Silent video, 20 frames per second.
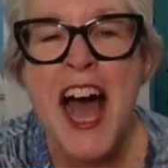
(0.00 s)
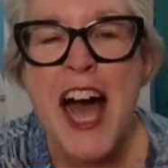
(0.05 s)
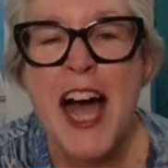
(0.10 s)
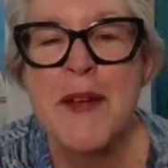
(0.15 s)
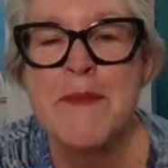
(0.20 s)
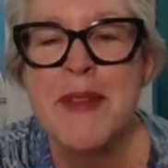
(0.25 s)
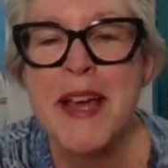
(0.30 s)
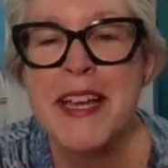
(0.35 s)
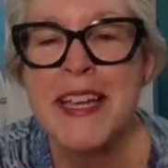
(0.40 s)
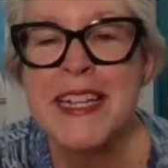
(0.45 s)

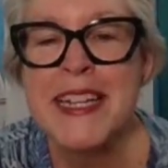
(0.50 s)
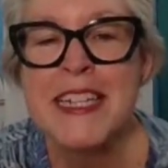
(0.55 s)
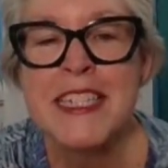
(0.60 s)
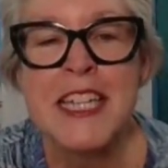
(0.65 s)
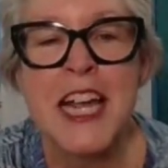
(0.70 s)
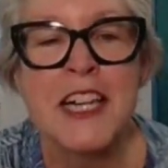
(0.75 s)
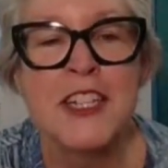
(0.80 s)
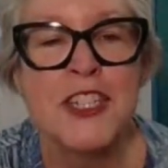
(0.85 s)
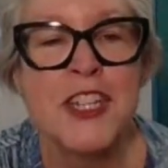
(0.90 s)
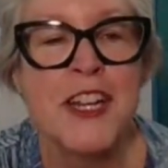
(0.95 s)
I'm not going to
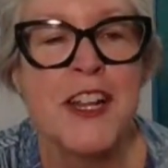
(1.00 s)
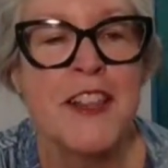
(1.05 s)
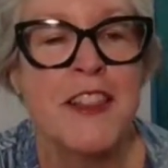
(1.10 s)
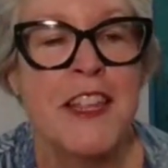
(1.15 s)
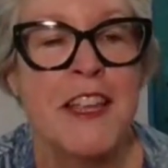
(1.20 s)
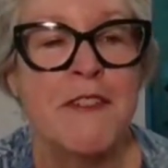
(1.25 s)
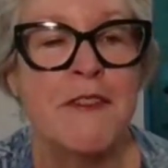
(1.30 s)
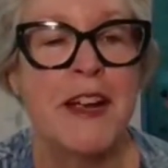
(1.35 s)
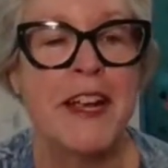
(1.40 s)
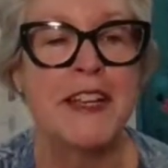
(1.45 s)
touch
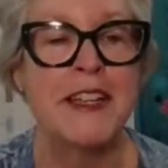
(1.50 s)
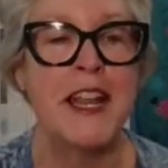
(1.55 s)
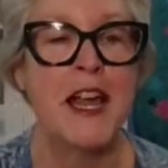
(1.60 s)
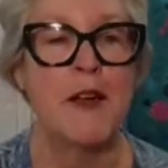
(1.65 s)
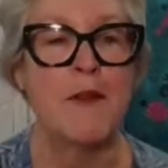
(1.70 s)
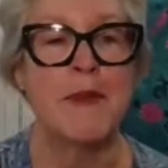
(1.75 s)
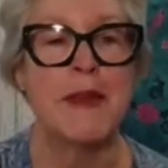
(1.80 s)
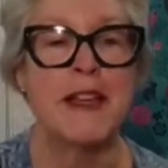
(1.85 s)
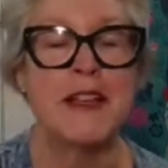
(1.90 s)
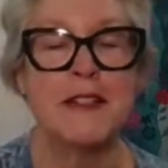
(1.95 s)
anything right
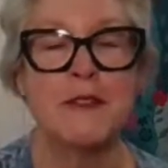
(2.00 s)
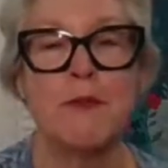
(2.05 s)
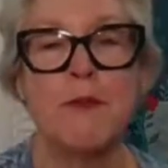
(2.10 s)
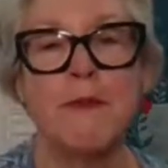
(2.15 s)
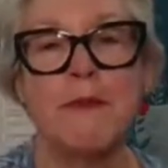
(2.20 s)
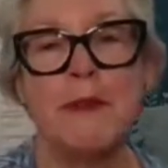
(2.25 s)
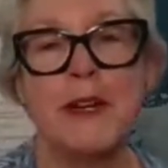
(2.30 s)
now because